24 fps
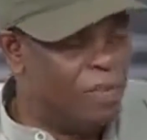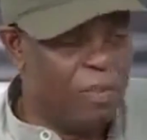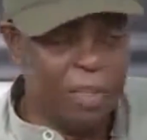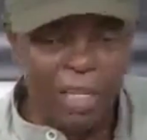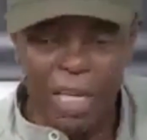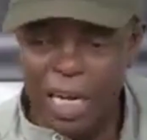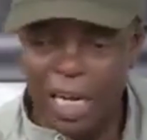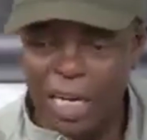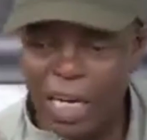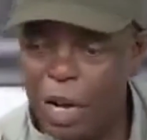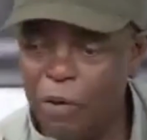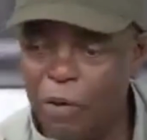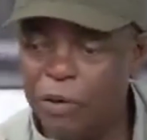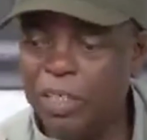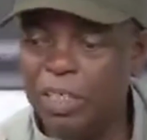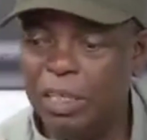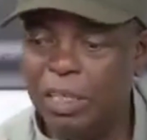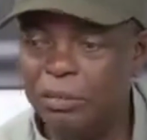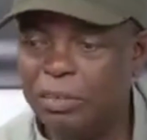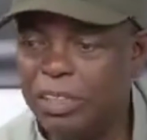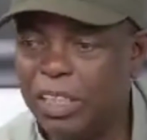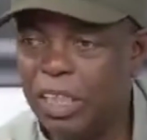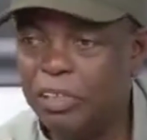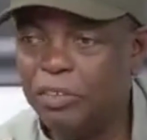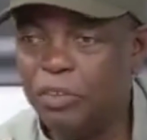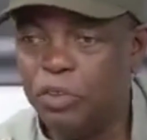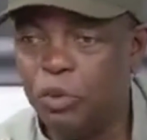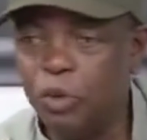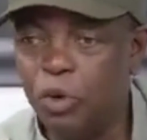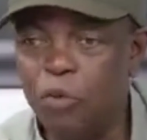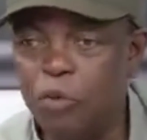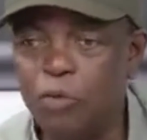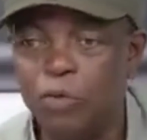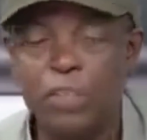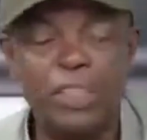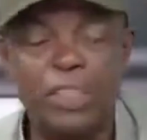allowing themselves to
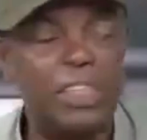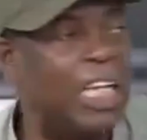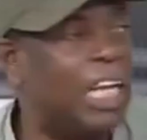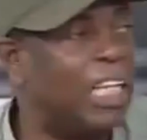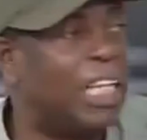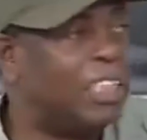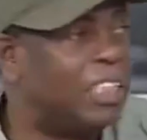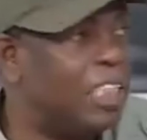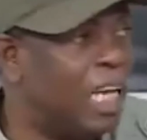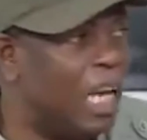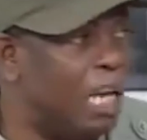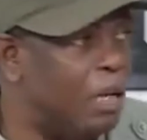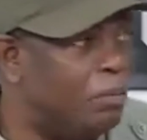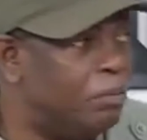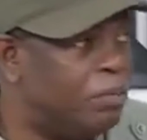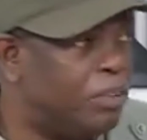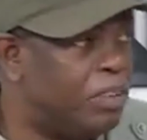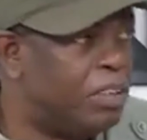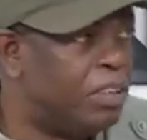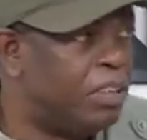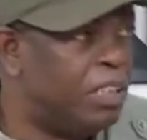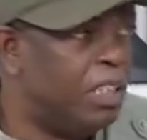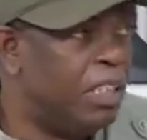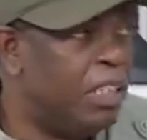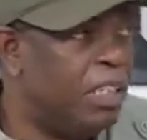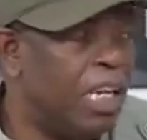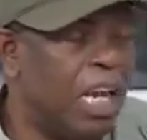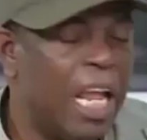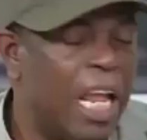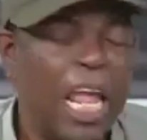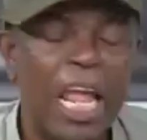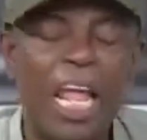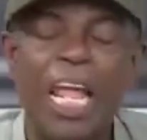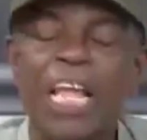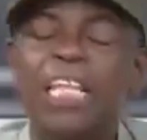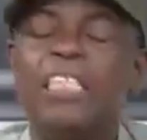go for third terms
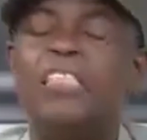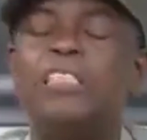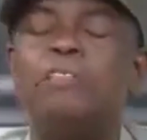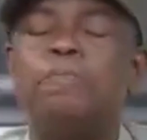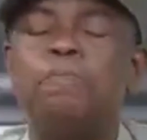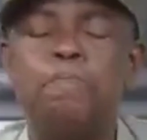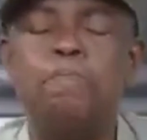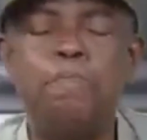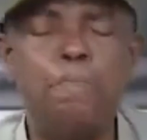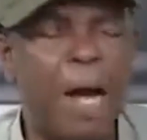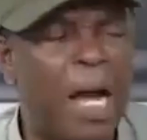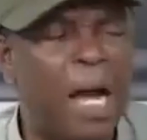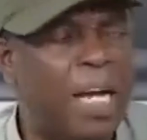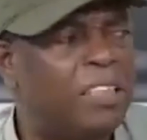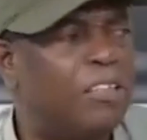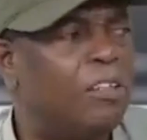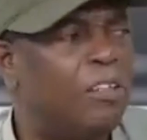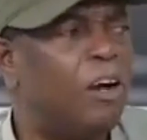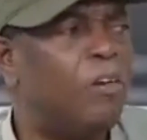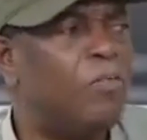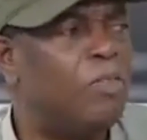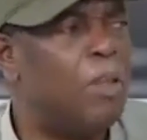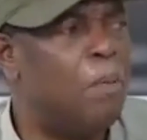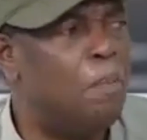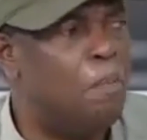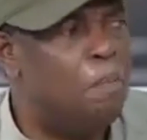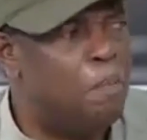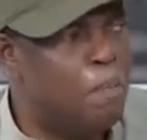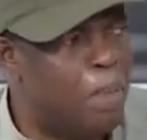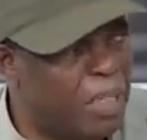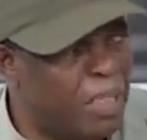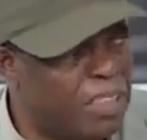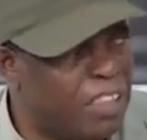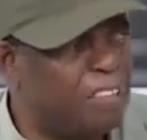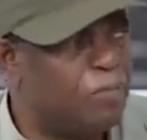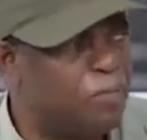in spite of the
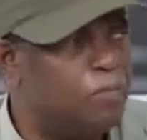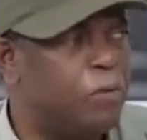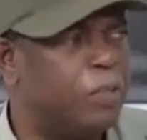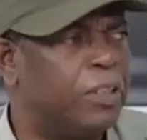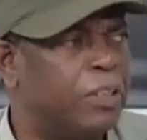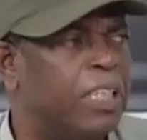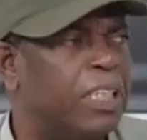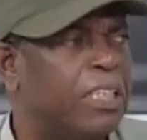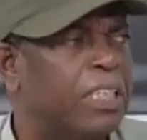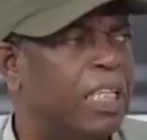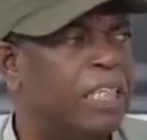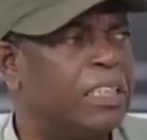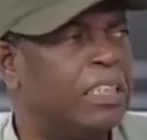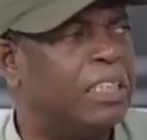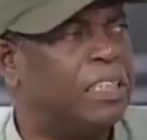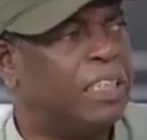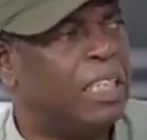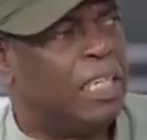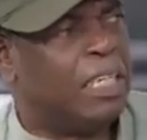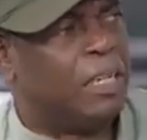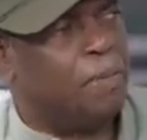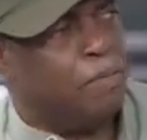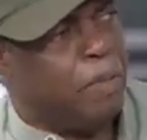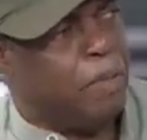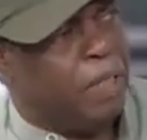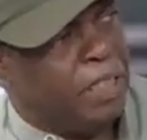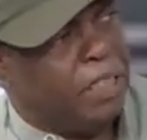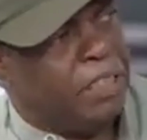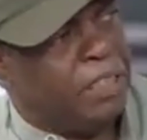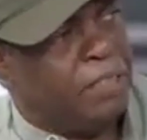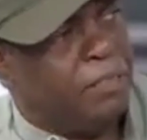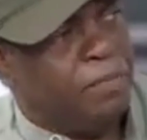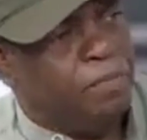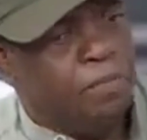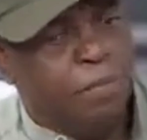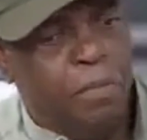massive protest that is taking
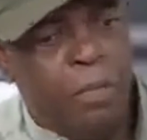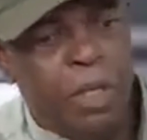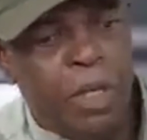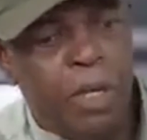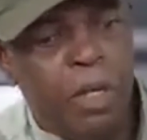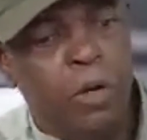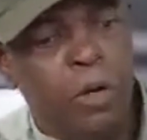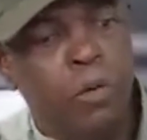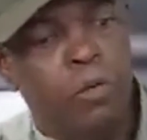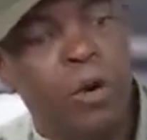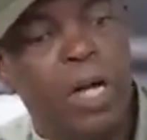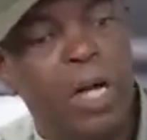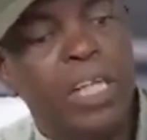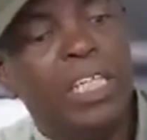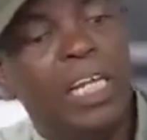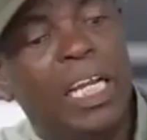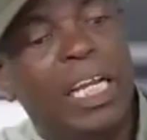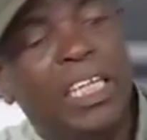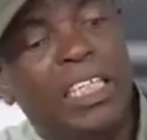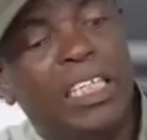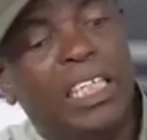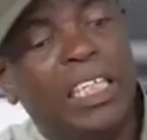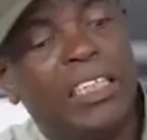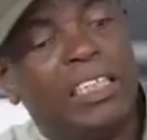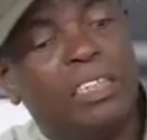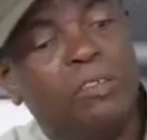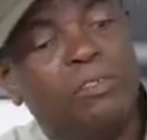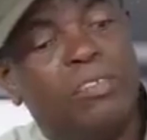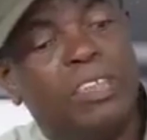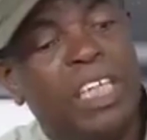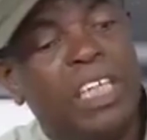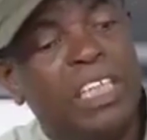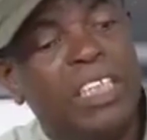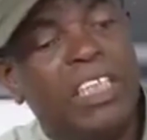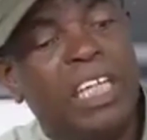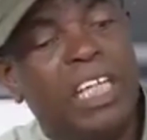place. When the leaders have
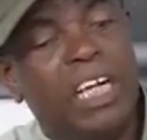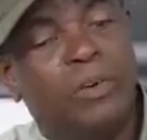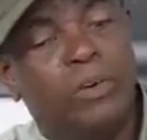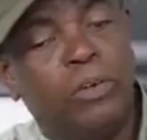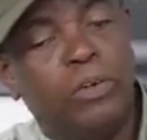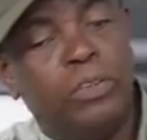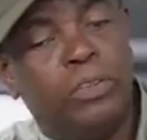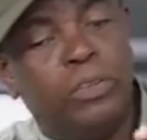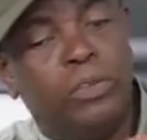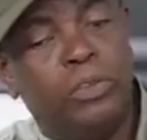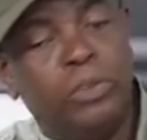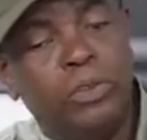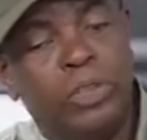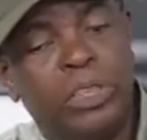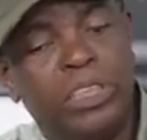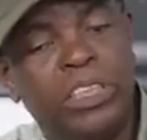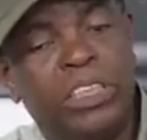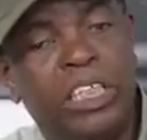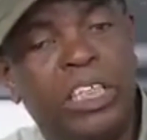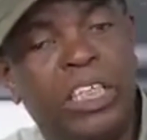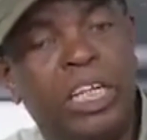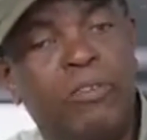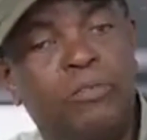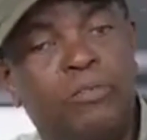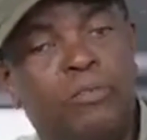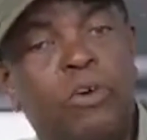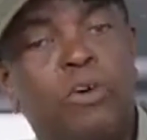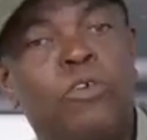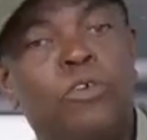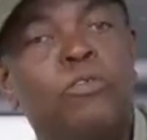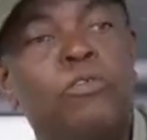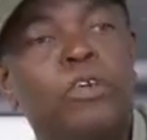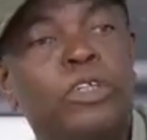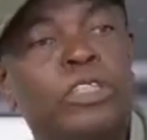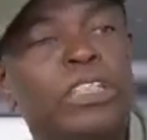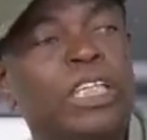changed their constitutions and have
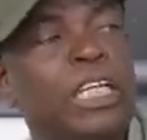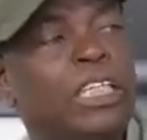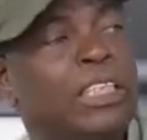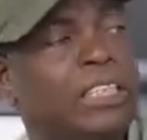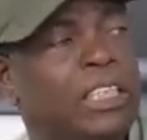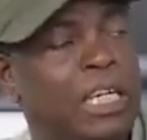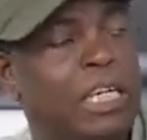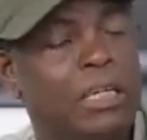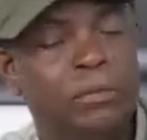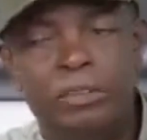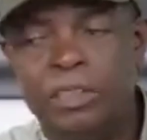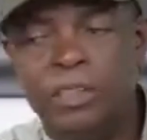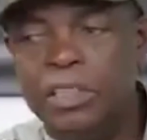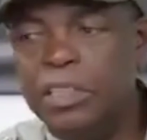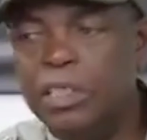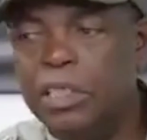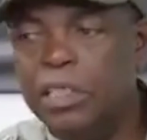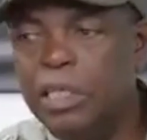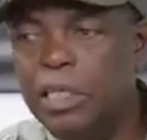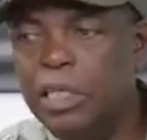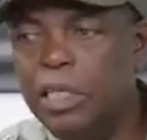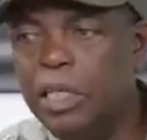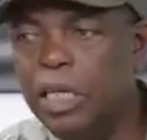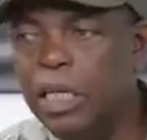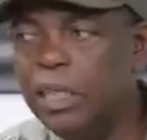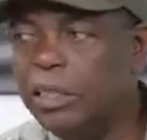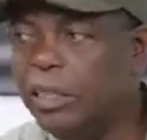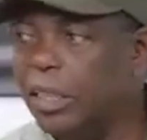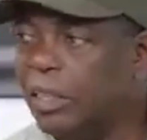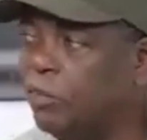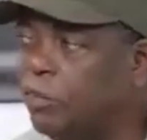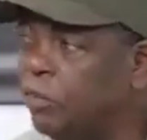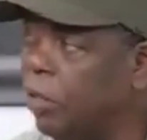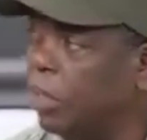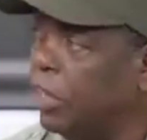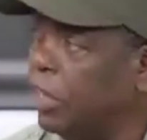gone for third terms, is
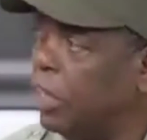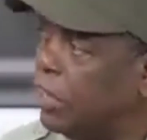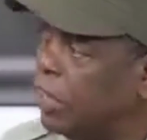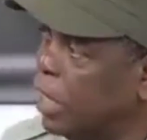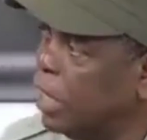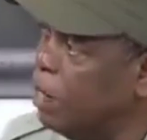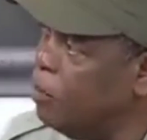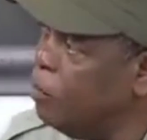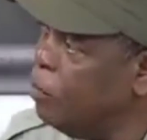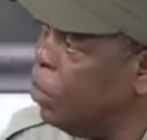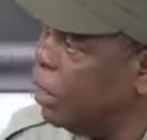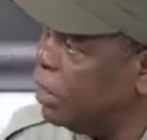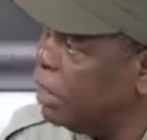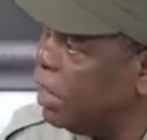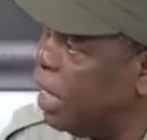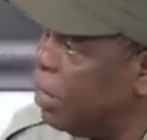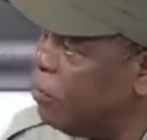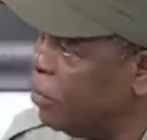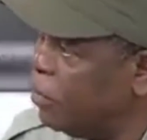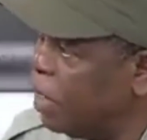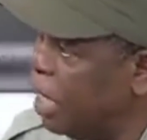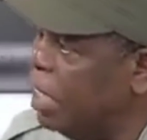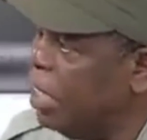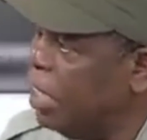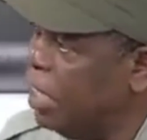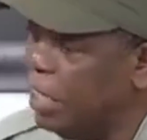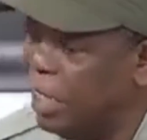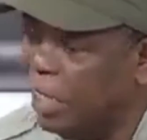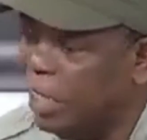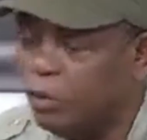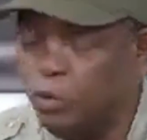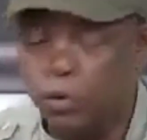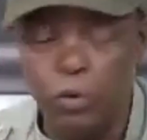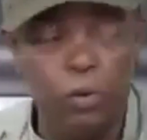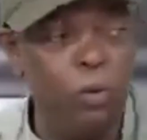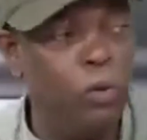this not the same West African
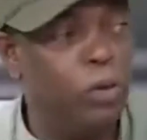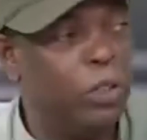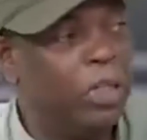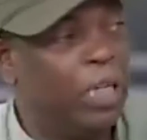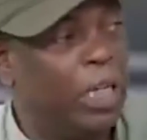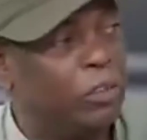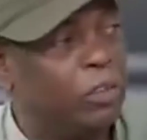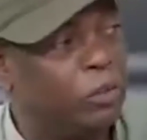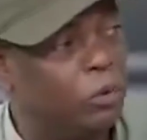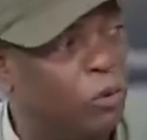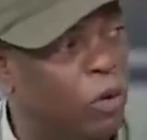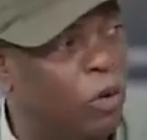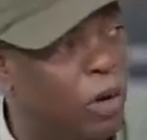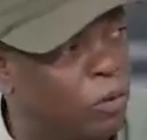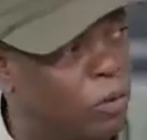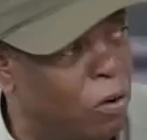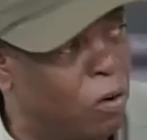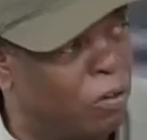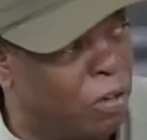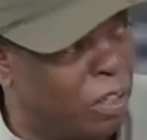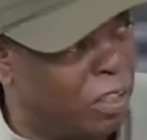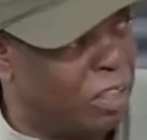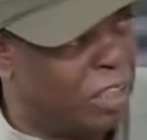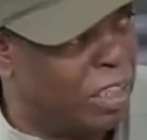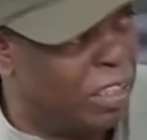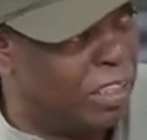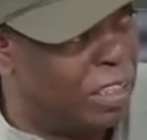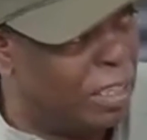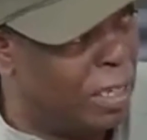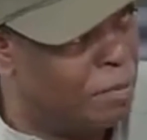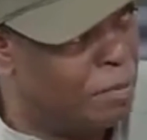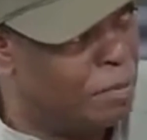leaders who go there to go and congratulate them?